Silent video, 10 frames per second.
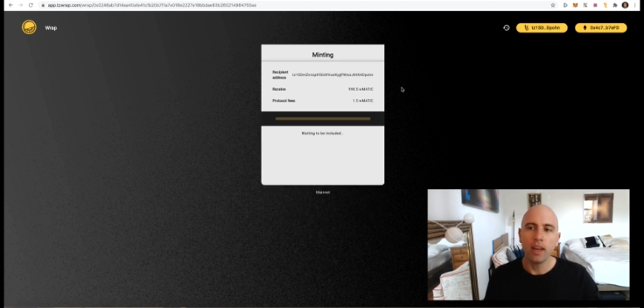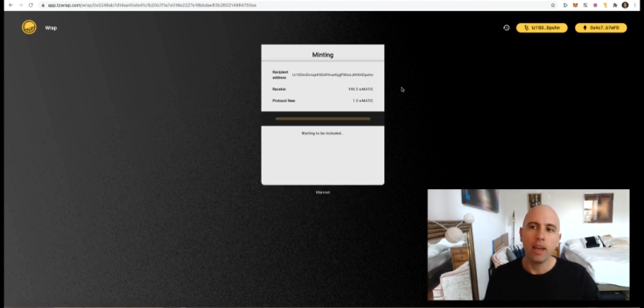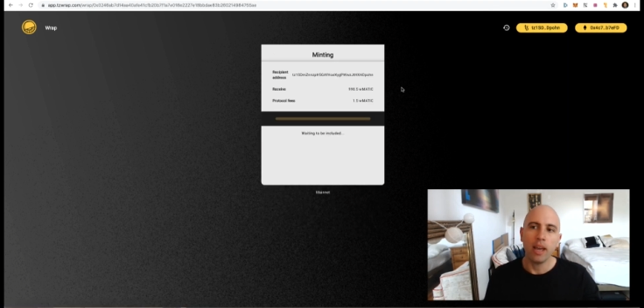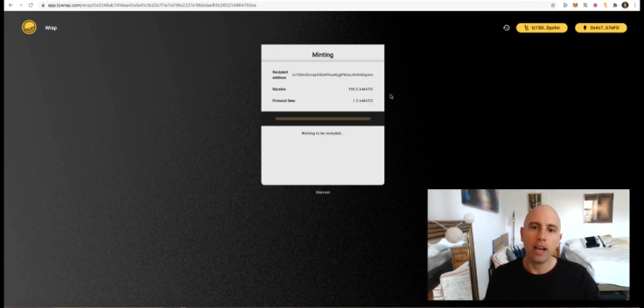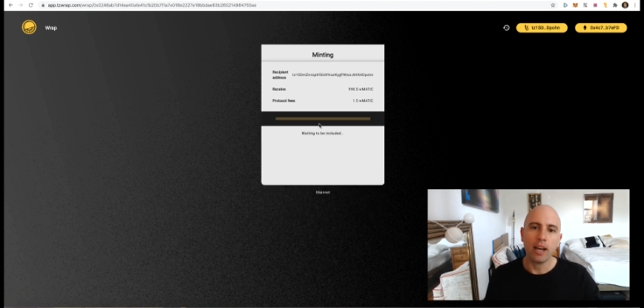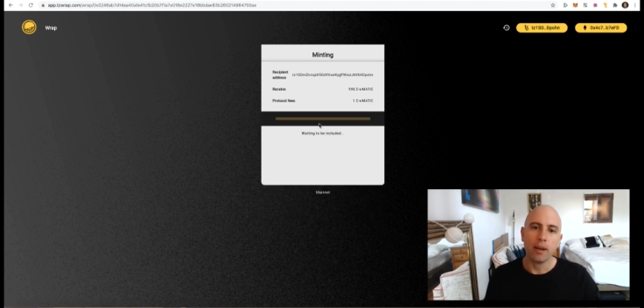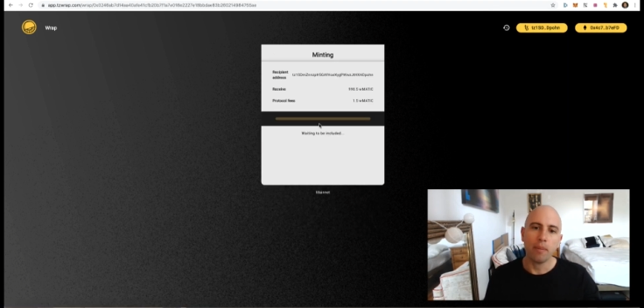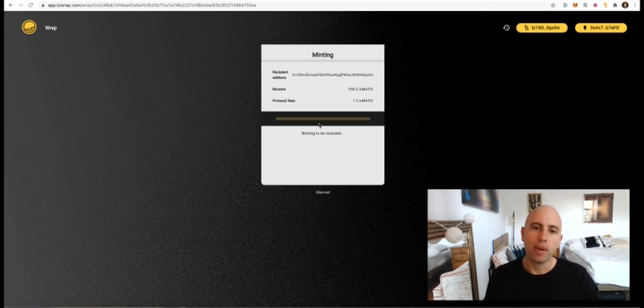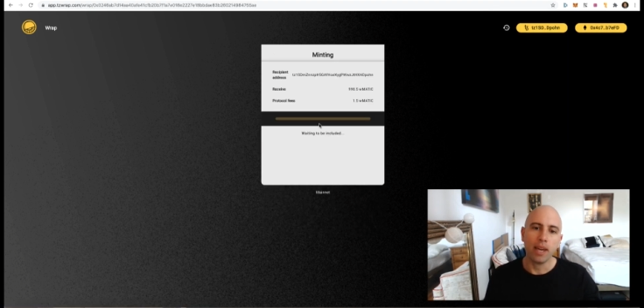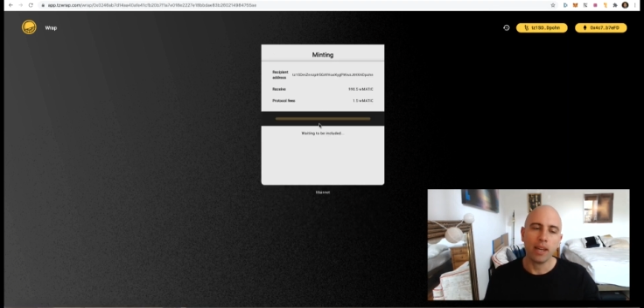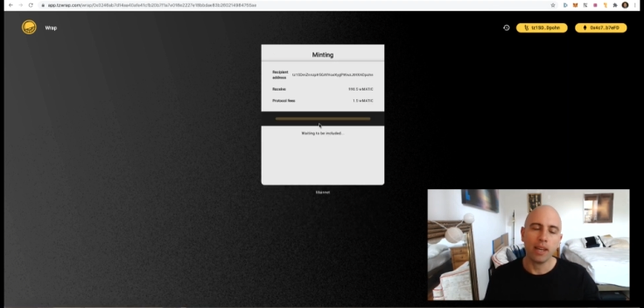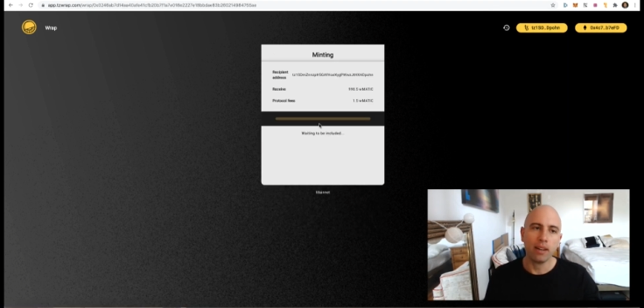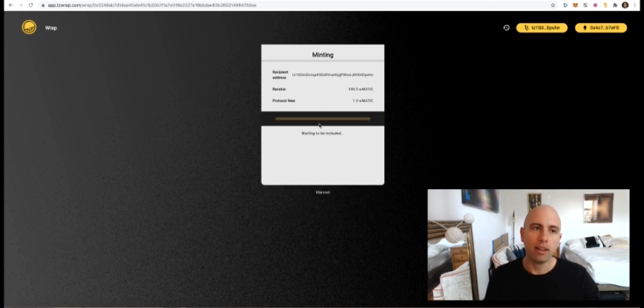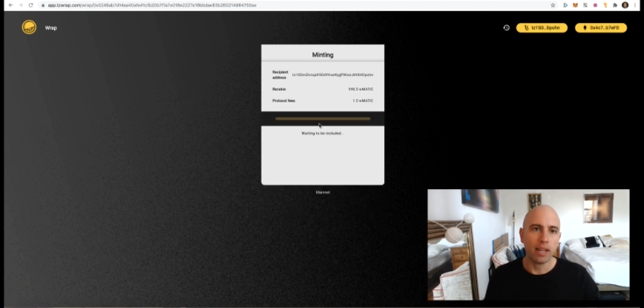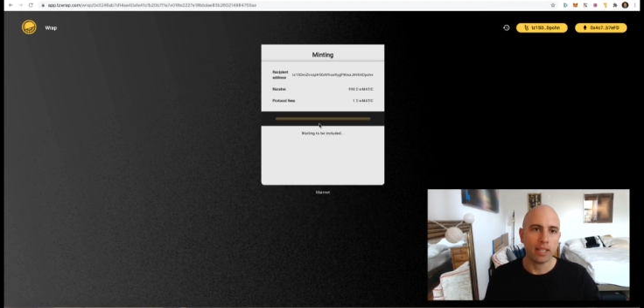Um,
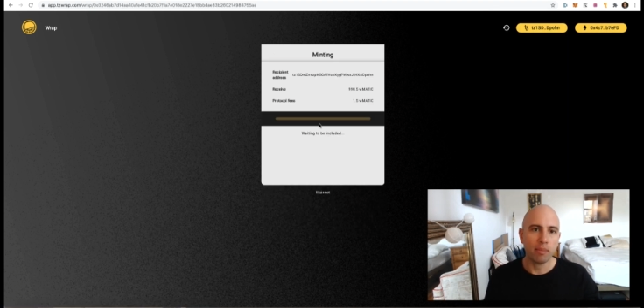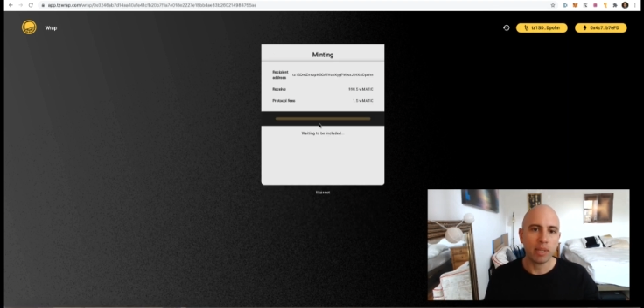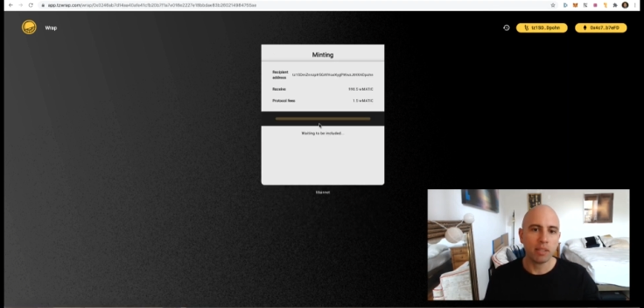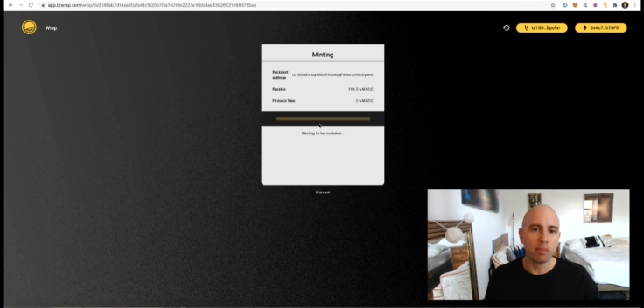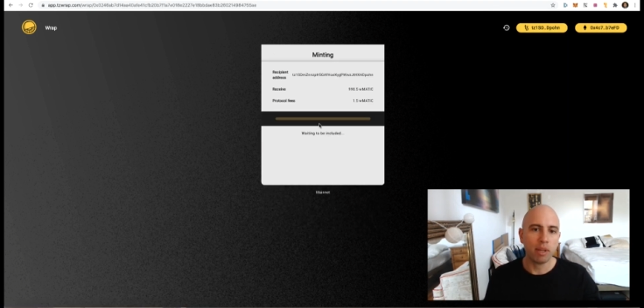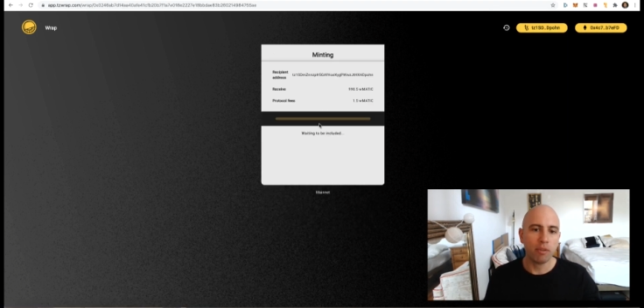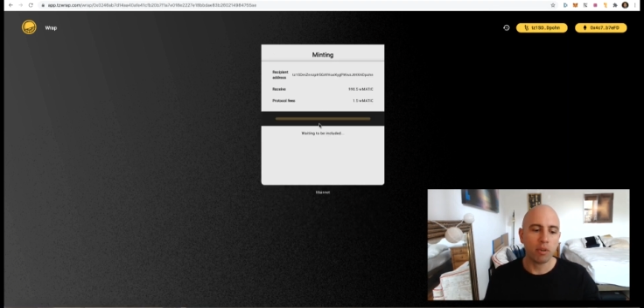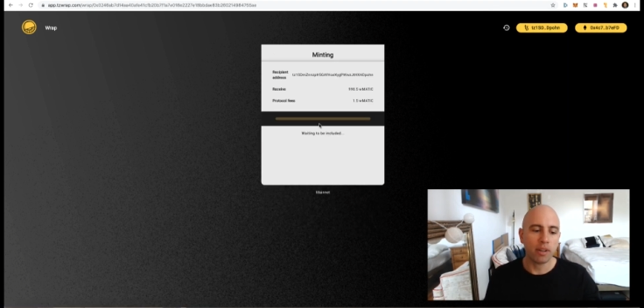and as I mentioned before,